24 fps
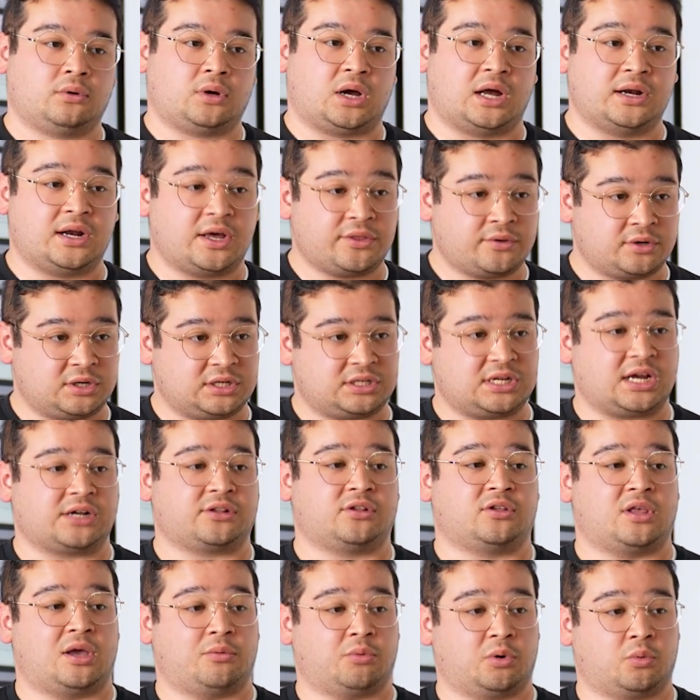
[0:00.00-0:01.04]
Another
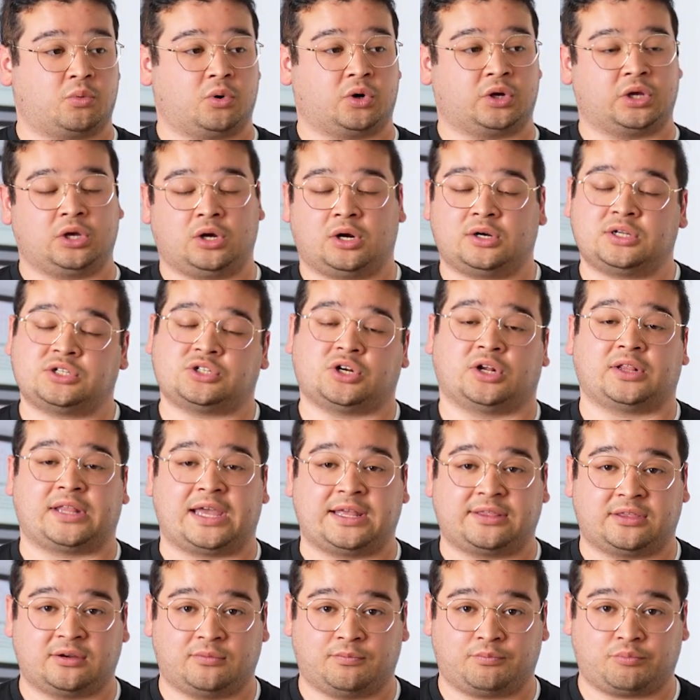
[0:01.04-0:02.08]
detector that we're working on is our
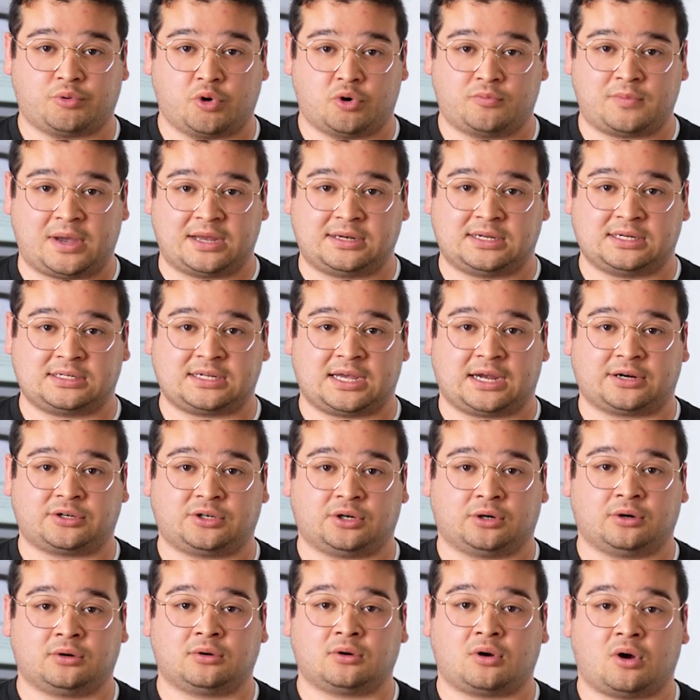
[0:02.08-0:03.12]
lanthanum bromide
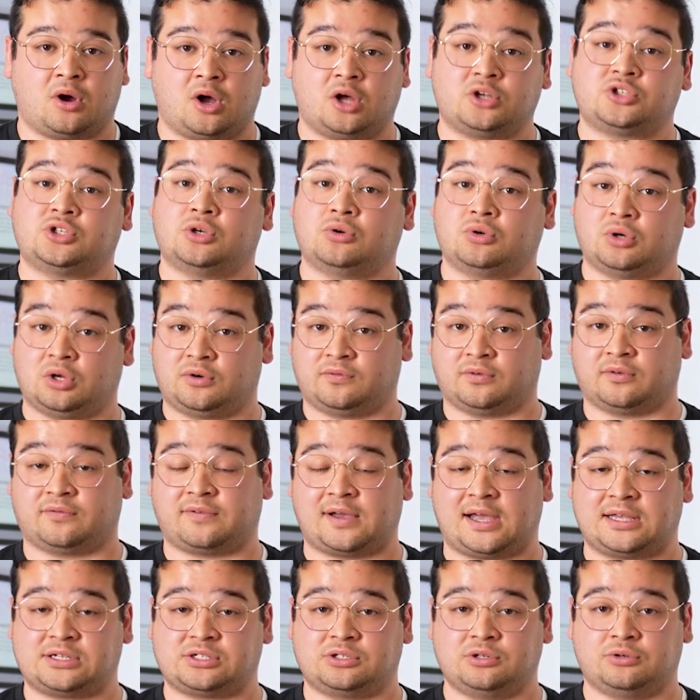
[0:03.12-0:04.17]
detector, also good for
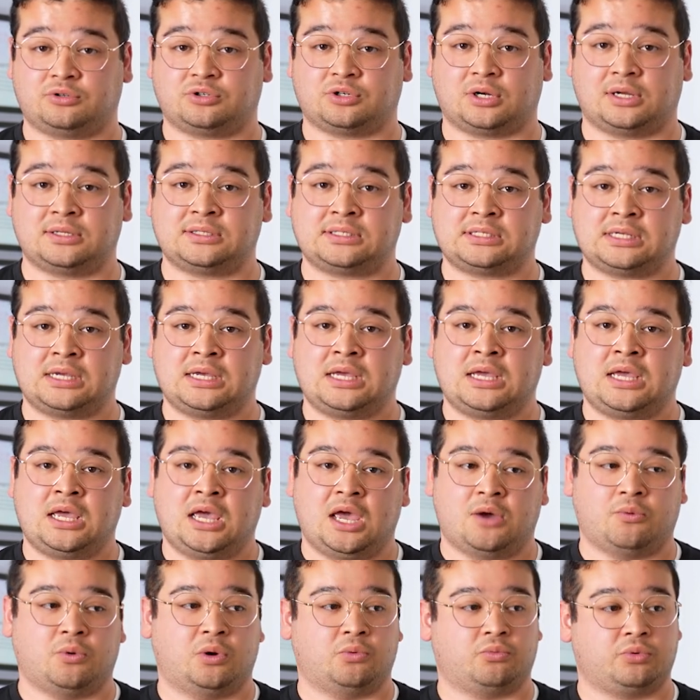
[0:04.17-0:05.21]
fast neutrons.
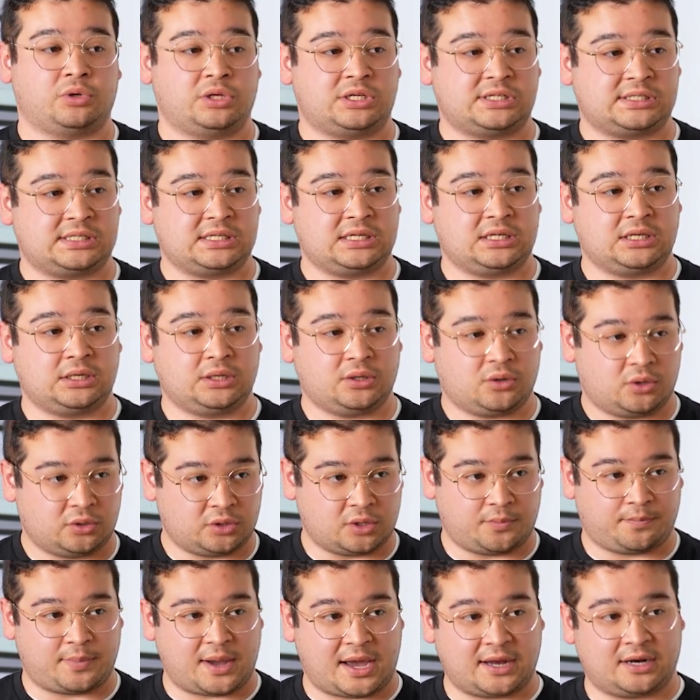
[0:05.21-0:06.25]
And what we see on
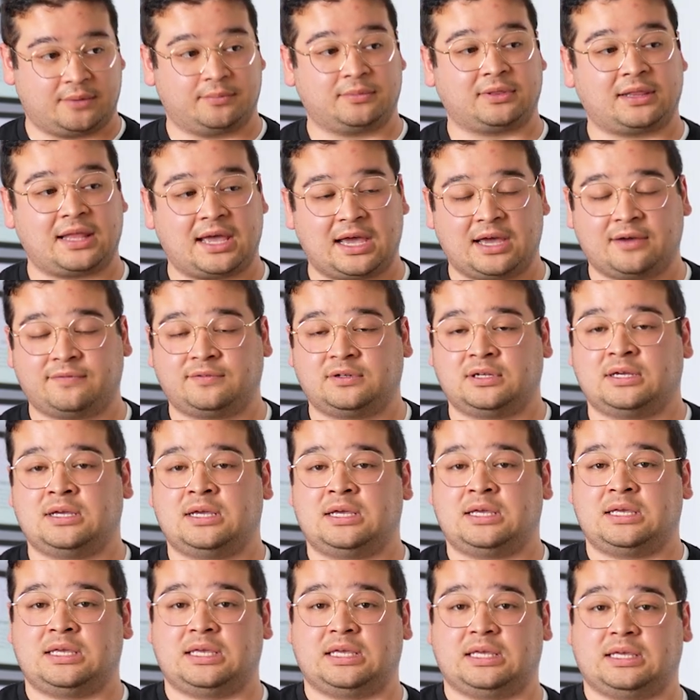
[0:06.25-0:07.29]
the bottom left
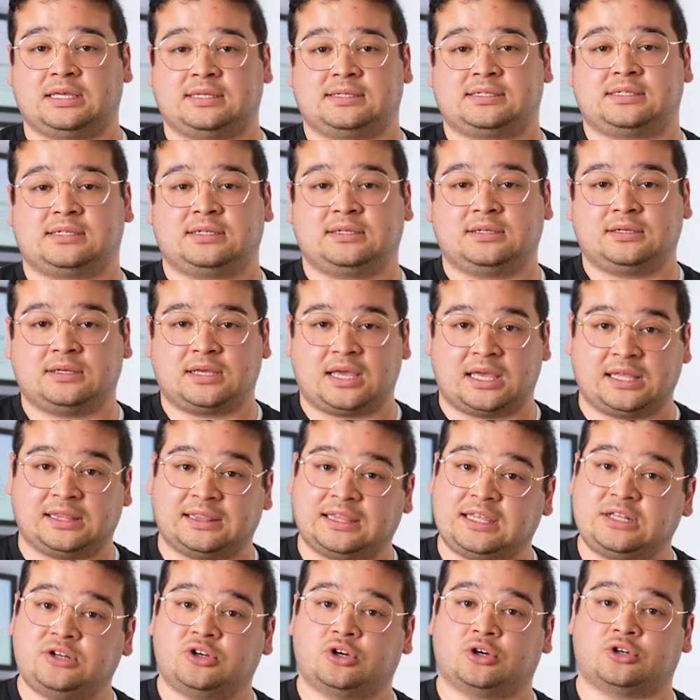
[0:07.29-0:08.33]
is a
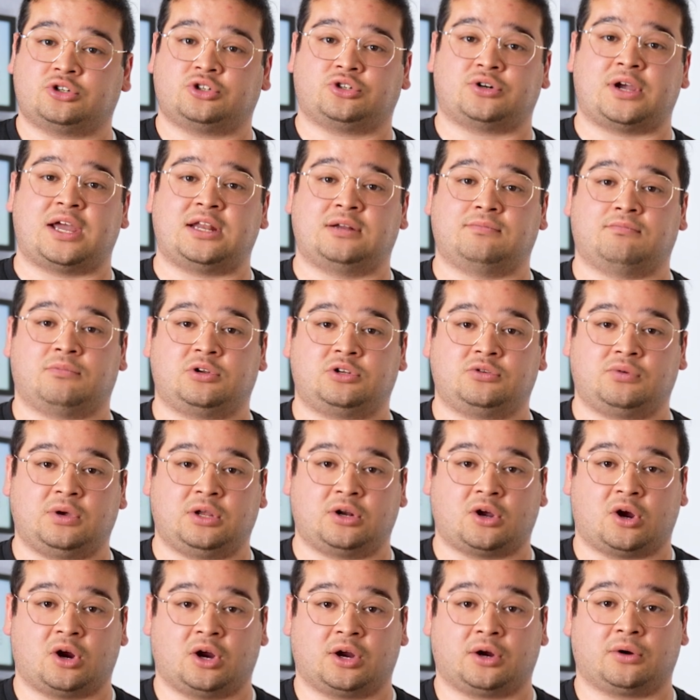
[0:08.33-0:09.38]
linear trend
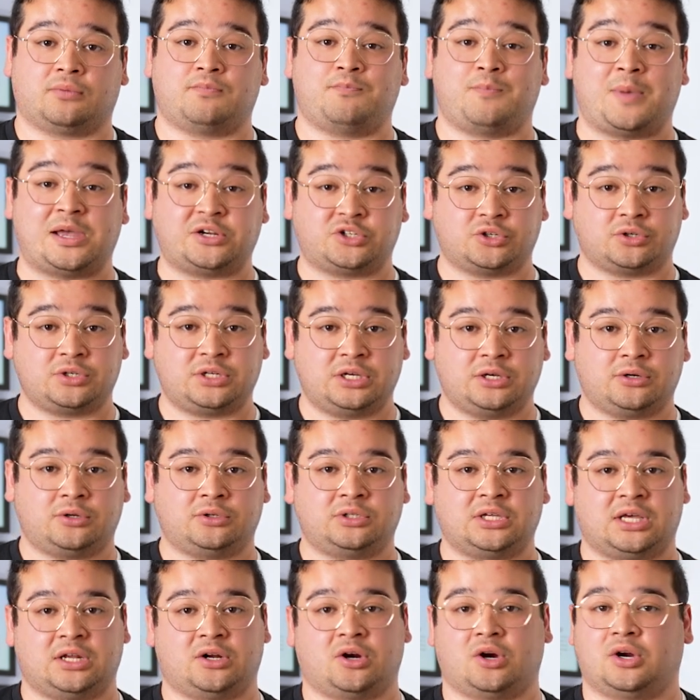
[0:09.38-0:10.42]
between our measured
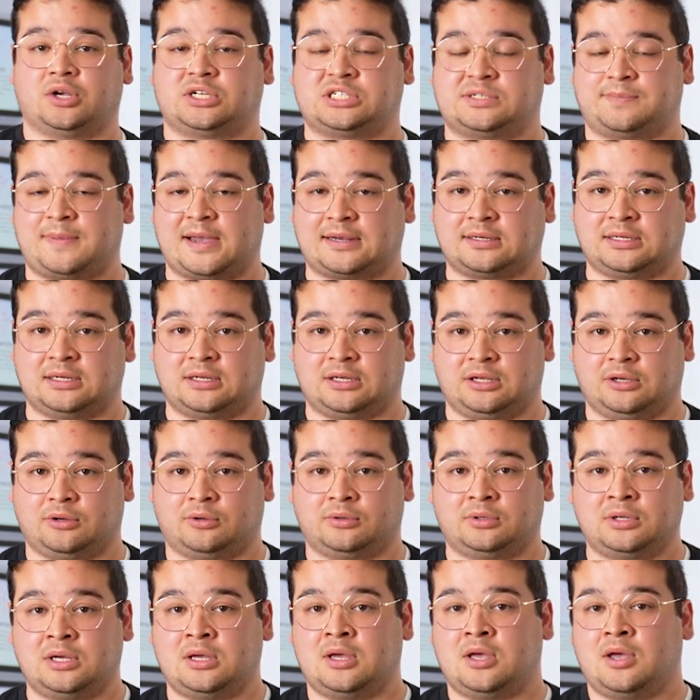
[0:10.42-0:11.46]
yield and our expected
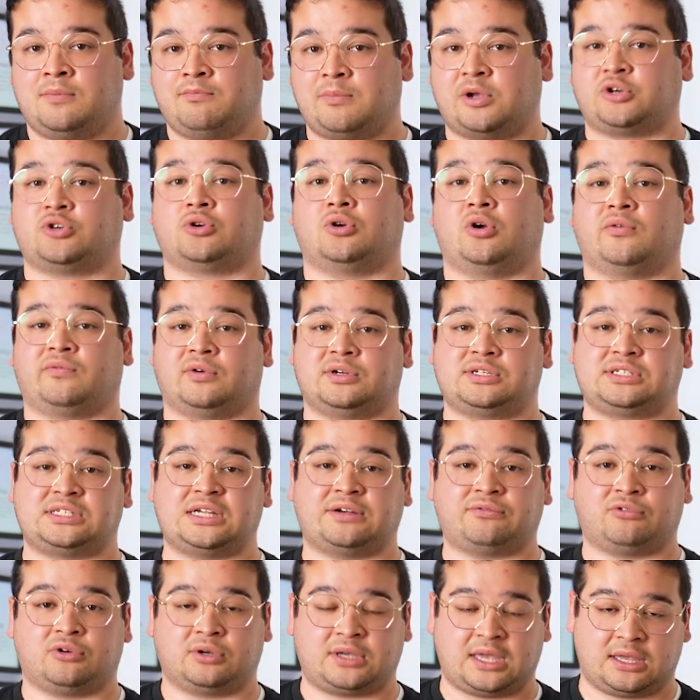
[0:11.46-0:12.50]
yield, measured over
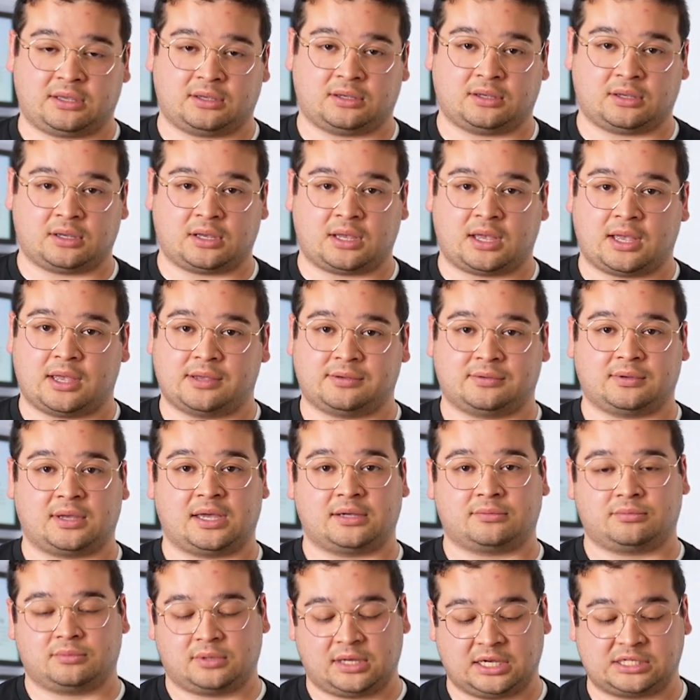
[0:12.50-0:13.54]
several uh,
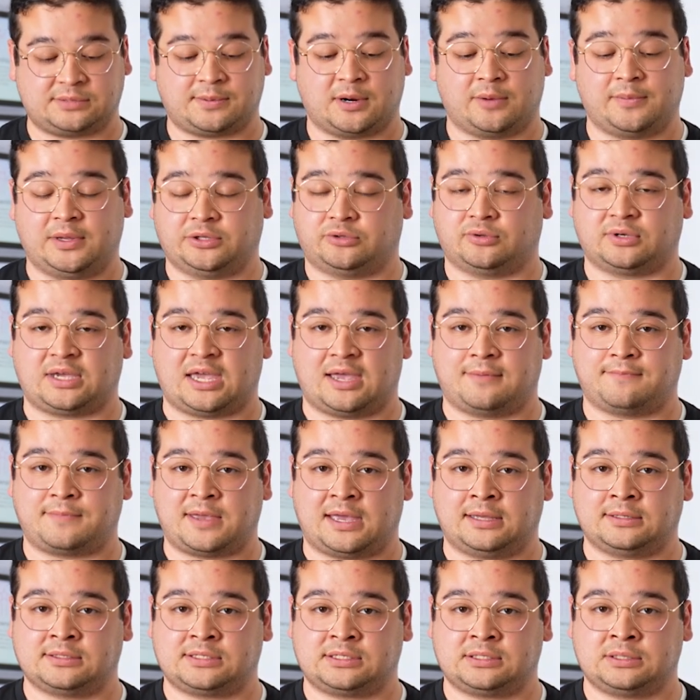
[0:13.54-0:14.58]
experimental
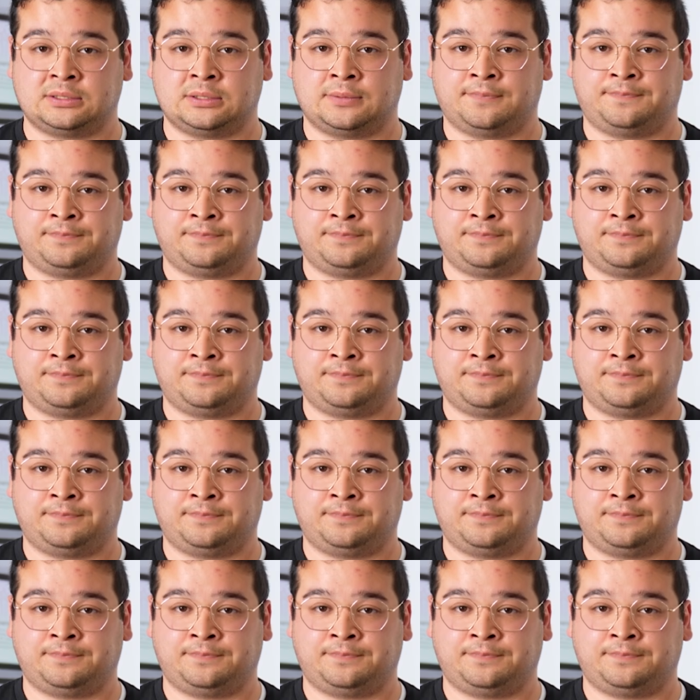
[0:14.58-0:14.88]
campaigns.